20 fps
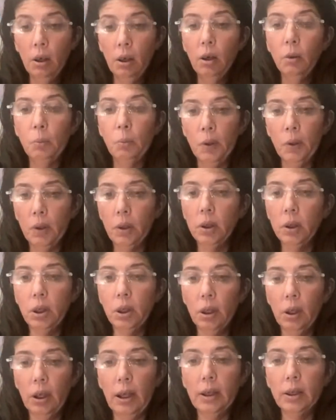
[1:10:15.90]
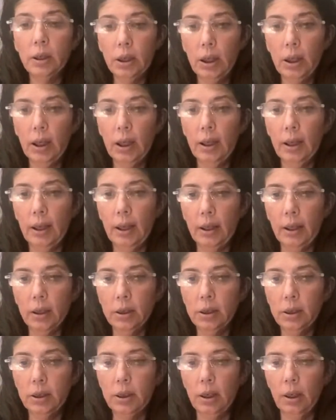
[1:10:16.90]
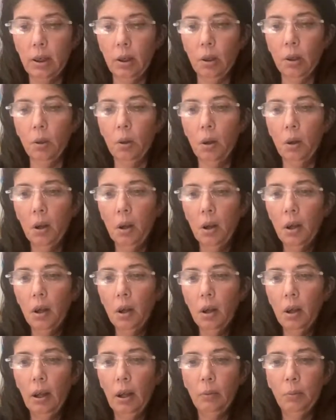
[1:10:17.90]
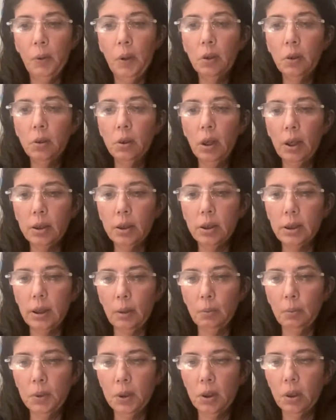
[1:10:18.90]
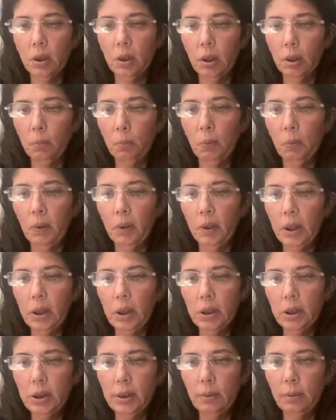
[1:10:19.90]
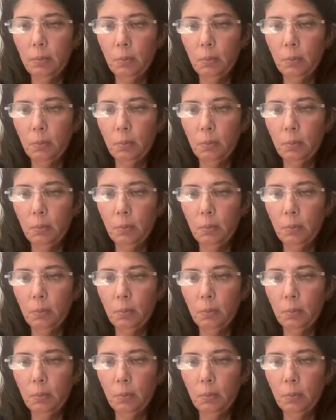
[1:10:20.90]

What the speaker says: pulling a lot to get there. So if you're not subbed to her, please